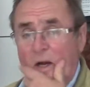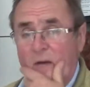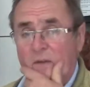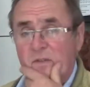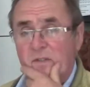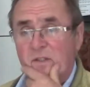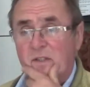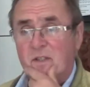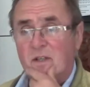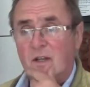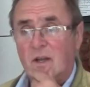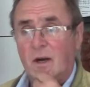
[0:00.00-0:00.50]
with the
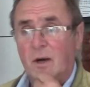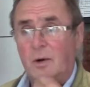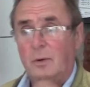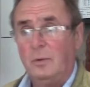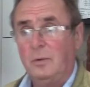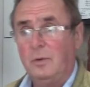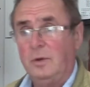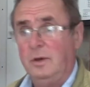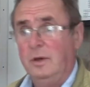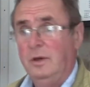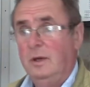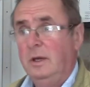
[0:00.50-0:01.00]
harvested
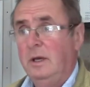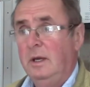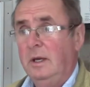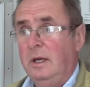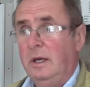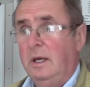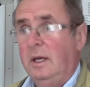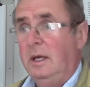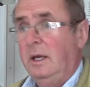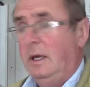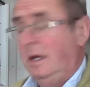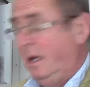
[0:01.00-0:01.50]
oak
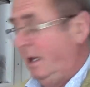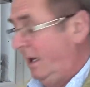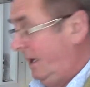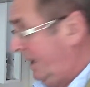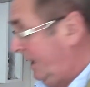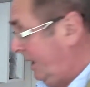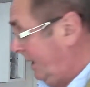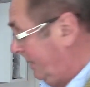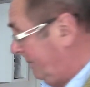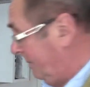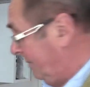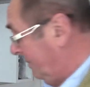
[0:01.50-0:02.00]

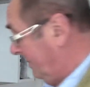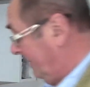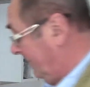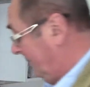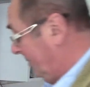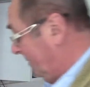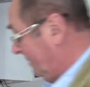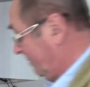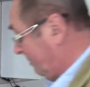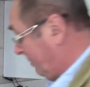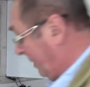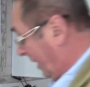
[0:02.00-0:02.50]

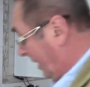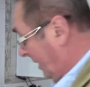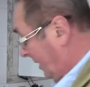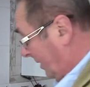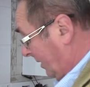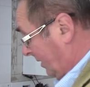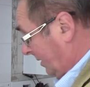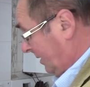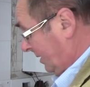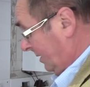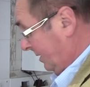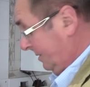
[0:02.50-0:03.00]

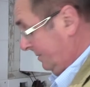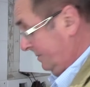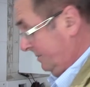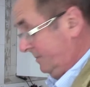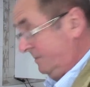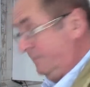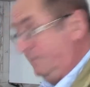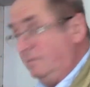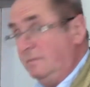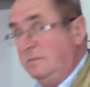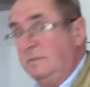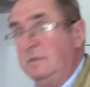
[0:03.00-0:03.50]
bark.
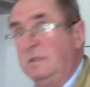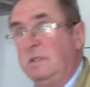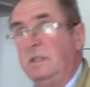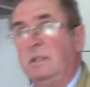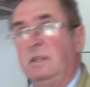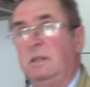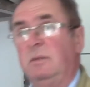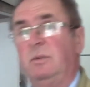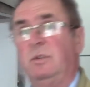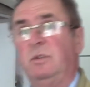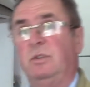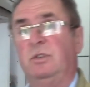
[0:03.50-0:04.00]

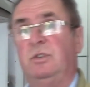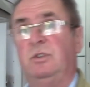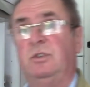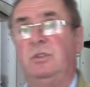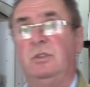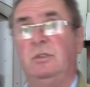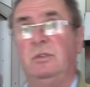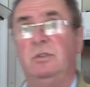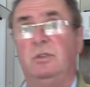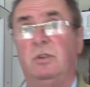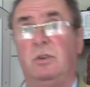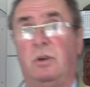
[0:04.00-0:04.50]
Let me
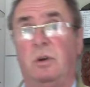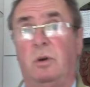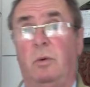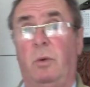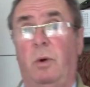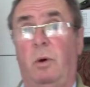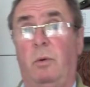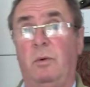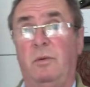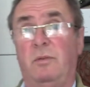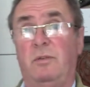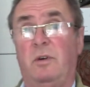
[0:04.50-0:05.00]
just show
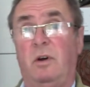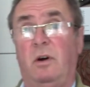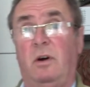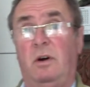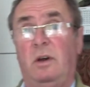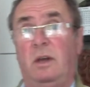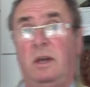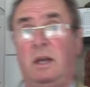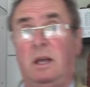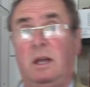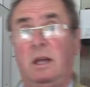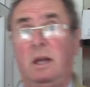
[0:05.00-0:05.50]
you what we've
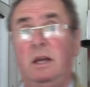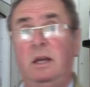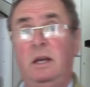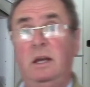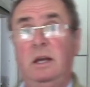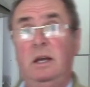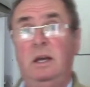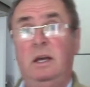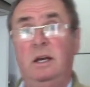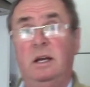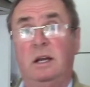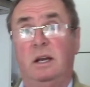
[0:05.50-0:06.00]
got here.
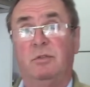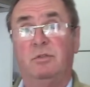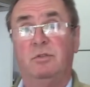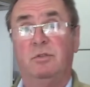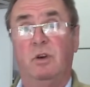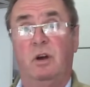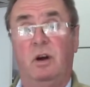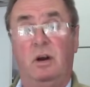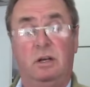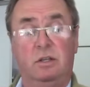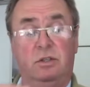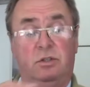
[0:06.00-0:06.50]
And
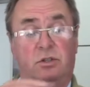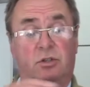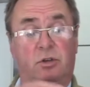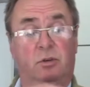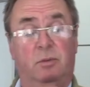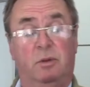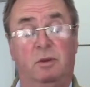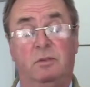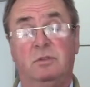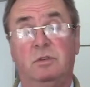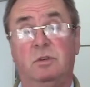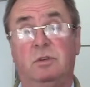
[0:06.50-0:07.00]
I've dried
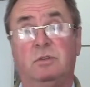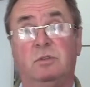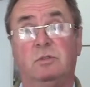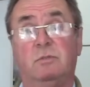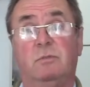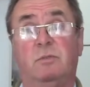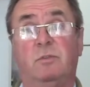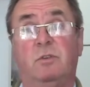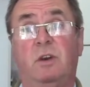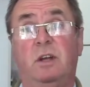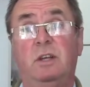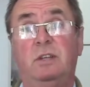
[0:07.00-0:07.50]
some, and I've
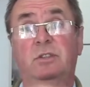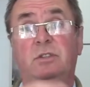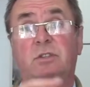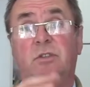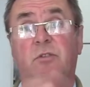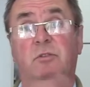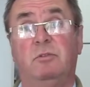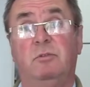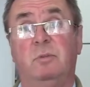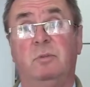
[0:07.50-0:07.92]
took some fresh